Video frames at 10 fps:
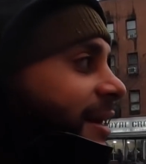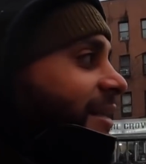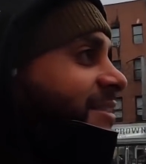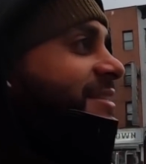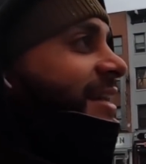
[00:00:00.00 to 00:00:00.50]
I
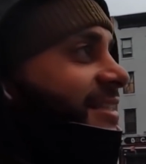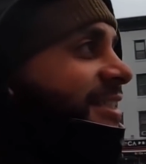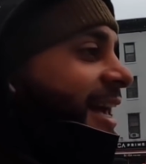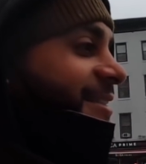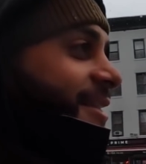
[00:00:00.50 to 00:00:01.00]
just had a
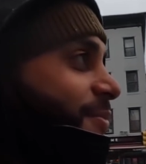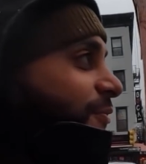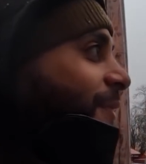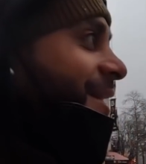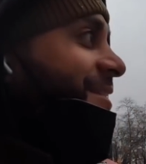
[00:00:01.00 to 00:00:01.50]
chai tea
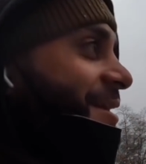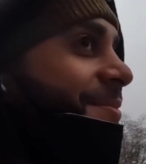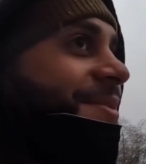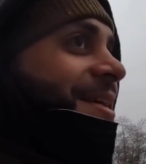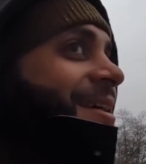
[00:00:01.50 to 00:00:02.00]
before I
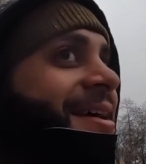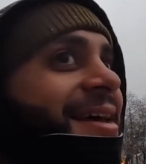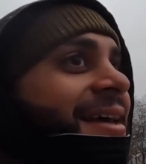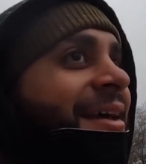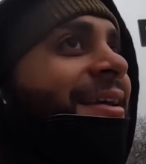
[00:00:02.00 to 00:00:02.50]
dipped.
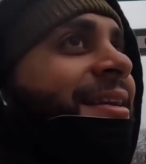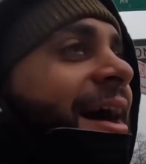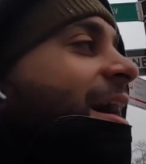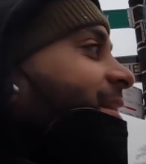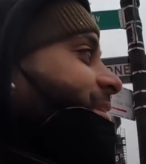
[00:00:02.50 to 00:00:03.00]

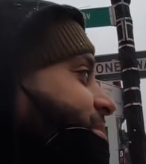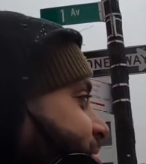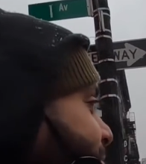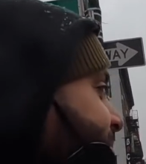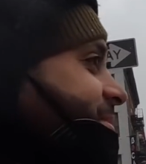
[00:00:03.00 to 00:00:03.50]
Now I have this
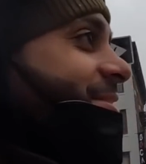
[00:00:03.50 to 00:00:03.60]
juice.